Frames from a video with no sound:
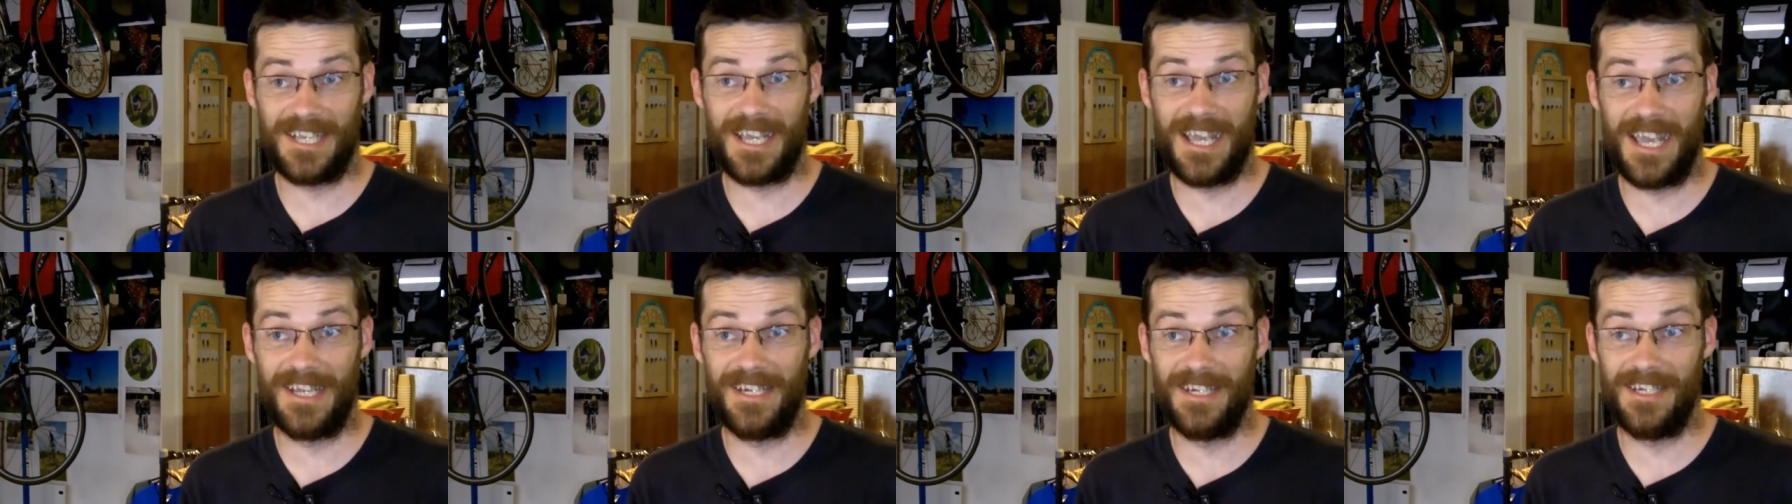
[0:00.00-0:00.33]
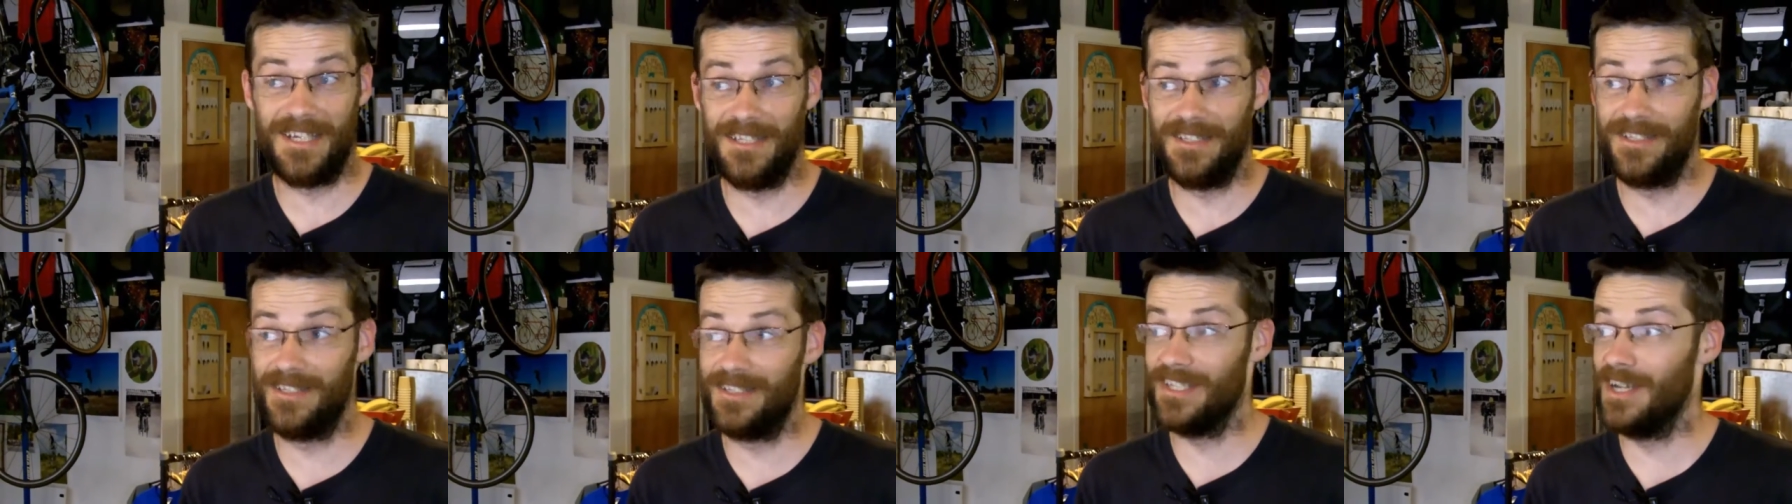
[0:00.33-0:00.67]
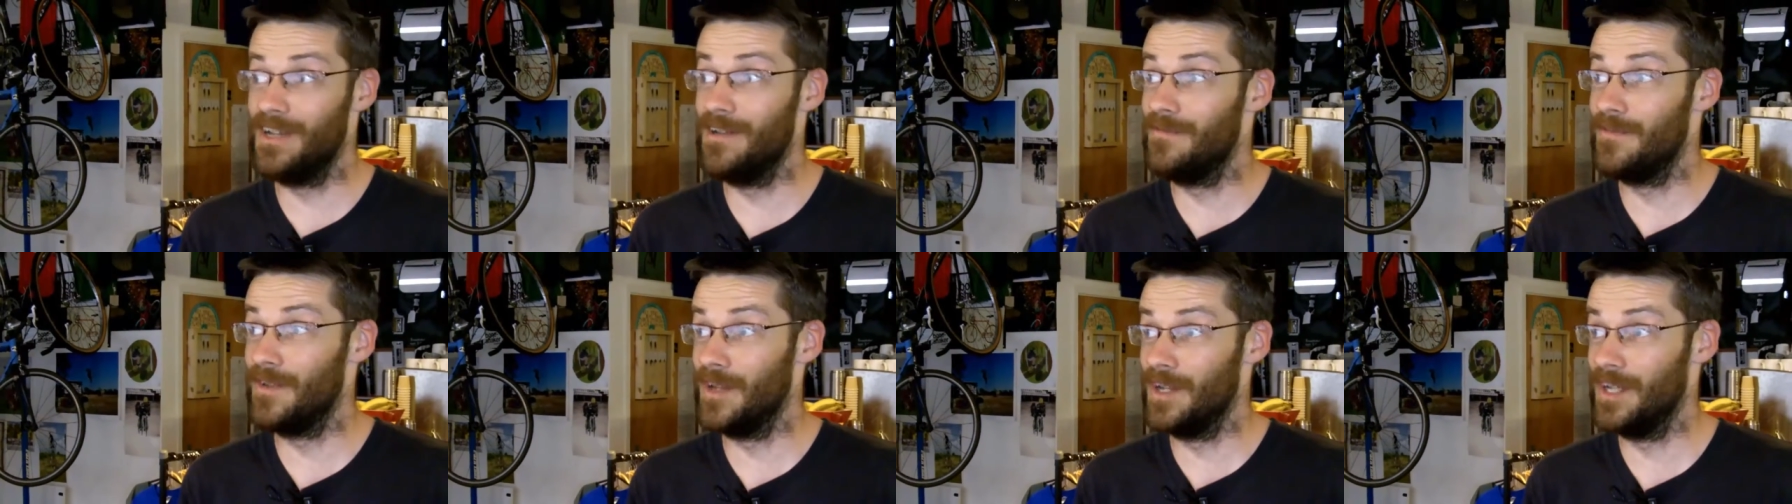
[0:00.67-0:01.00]
and a
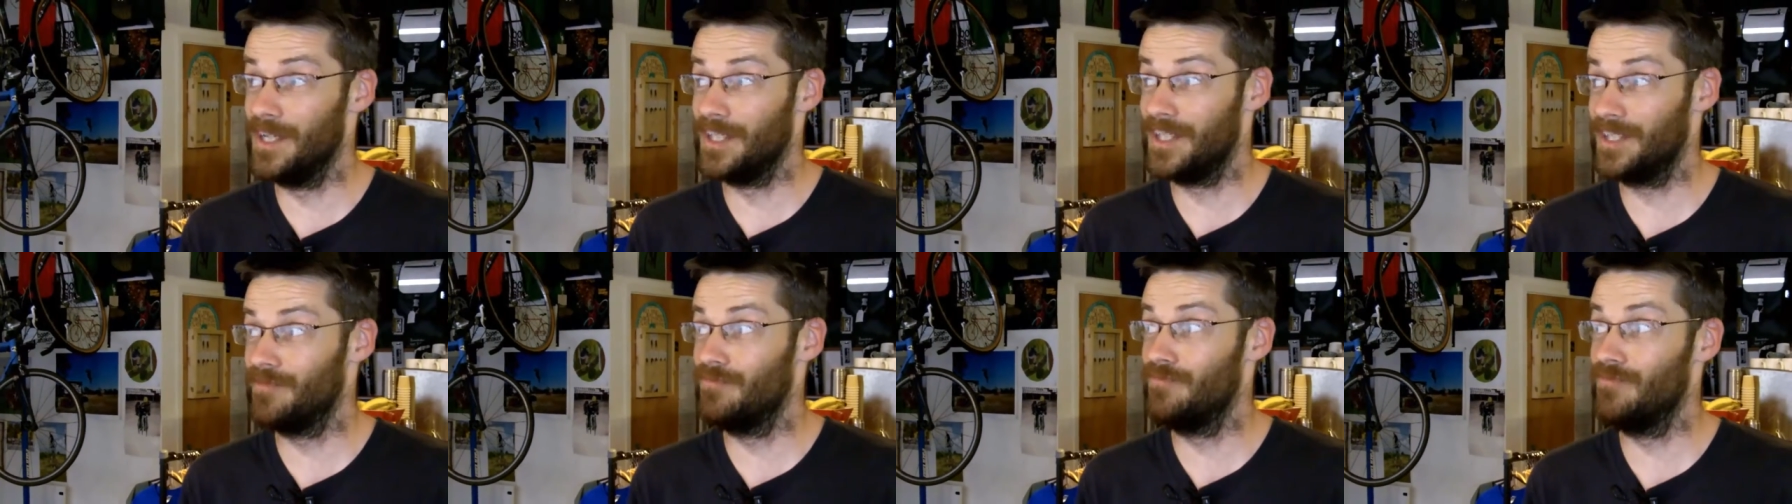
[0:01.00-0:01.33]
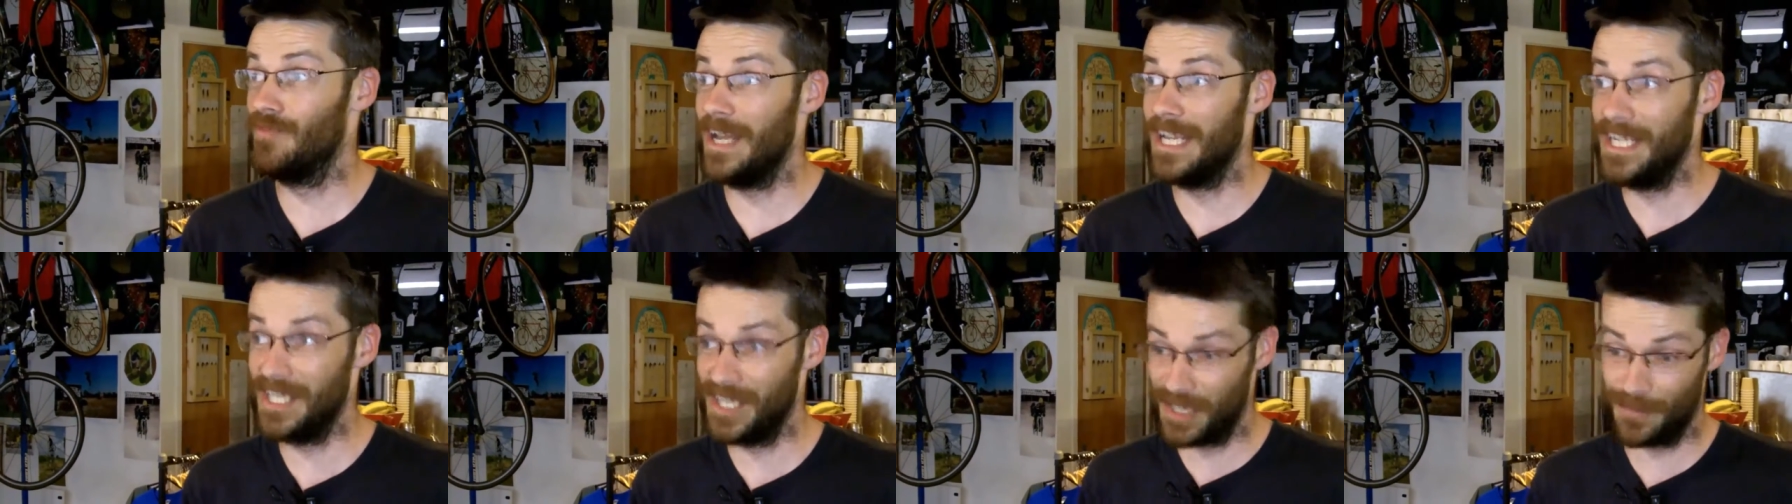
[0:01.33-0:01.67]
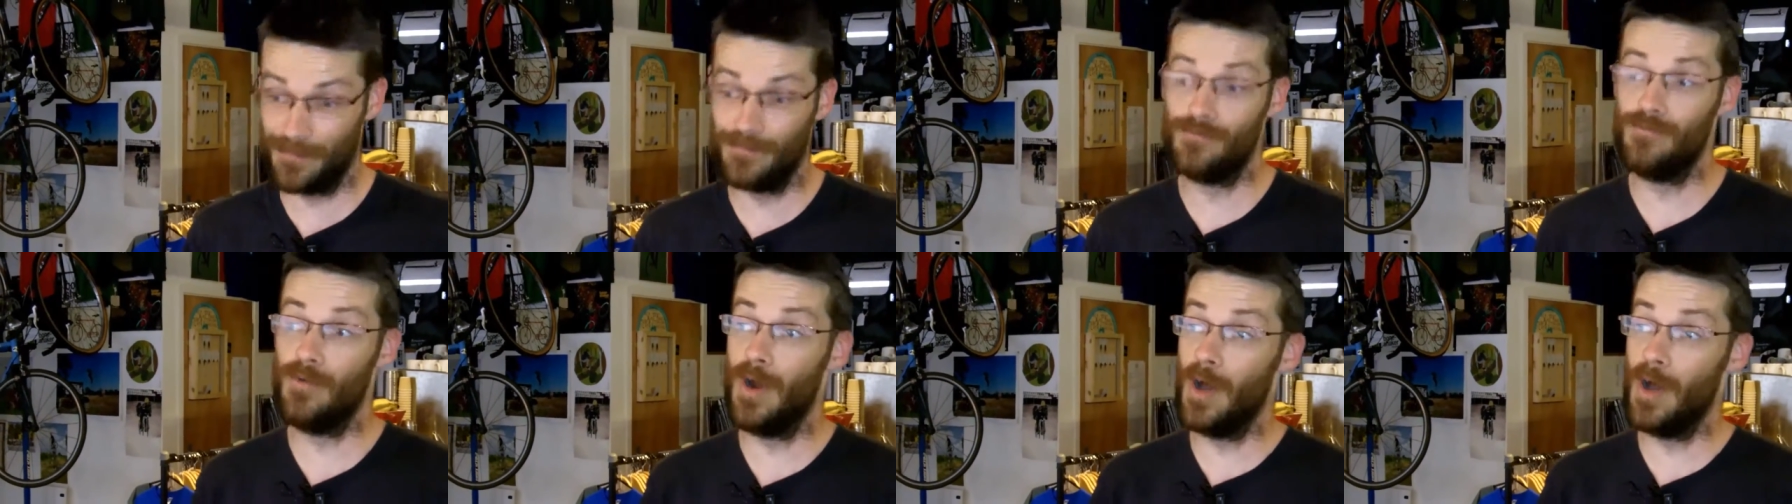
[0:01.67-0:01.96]
diverse range of